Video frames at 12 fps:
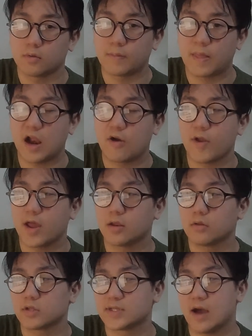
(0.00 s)
Then I read
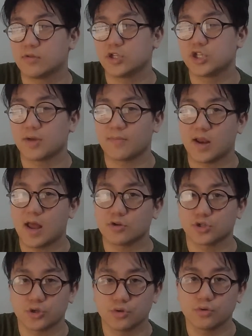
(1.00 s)
Tao Te Ching by Lao
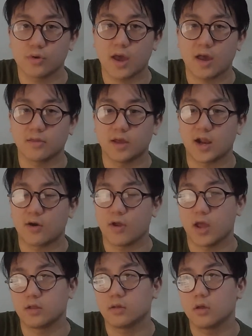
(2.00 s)
Tzu, and then I
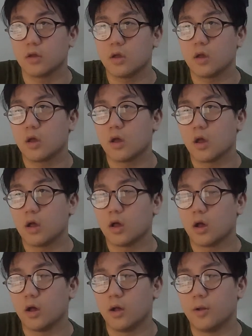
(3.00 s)
read,
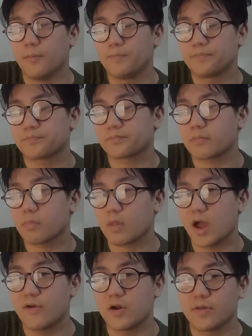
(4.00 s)
um,
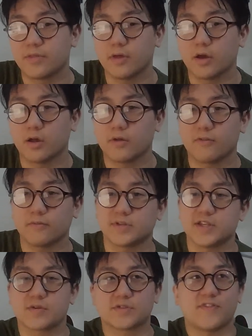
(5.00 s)
I read with the
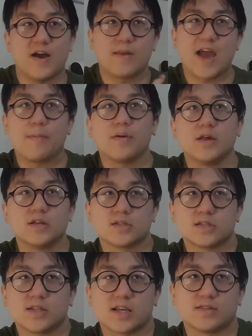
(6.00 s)
Secret Family
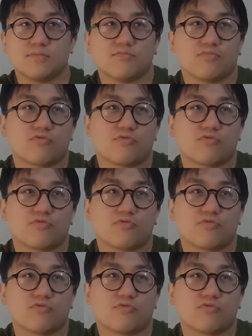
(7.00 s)
Happiness, like some